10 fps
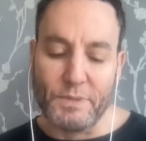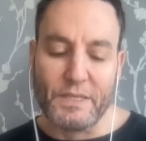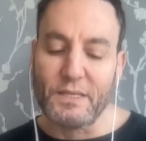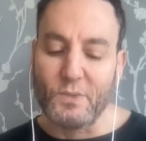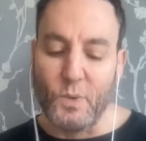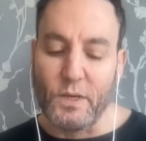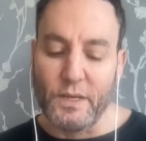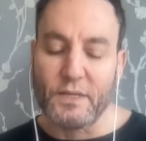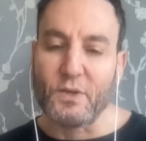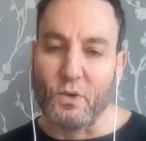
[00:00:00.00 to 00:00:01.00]
But this one
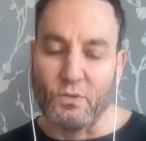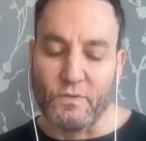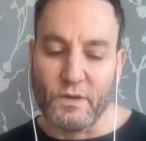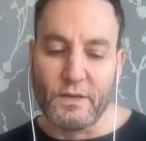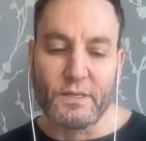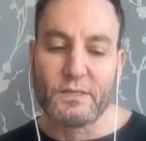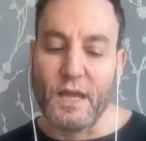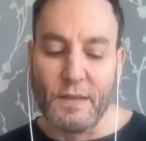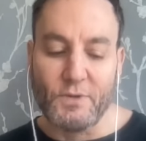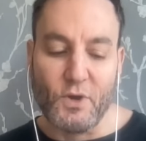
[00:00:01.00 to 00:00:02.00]
is over. It is
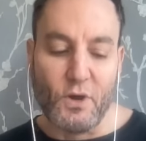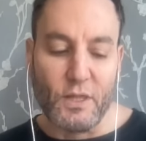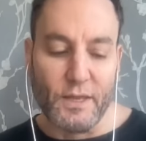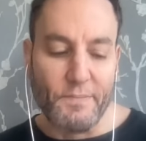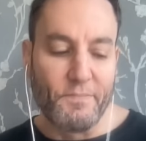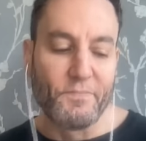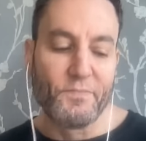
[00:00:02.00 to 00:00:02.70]
time to call it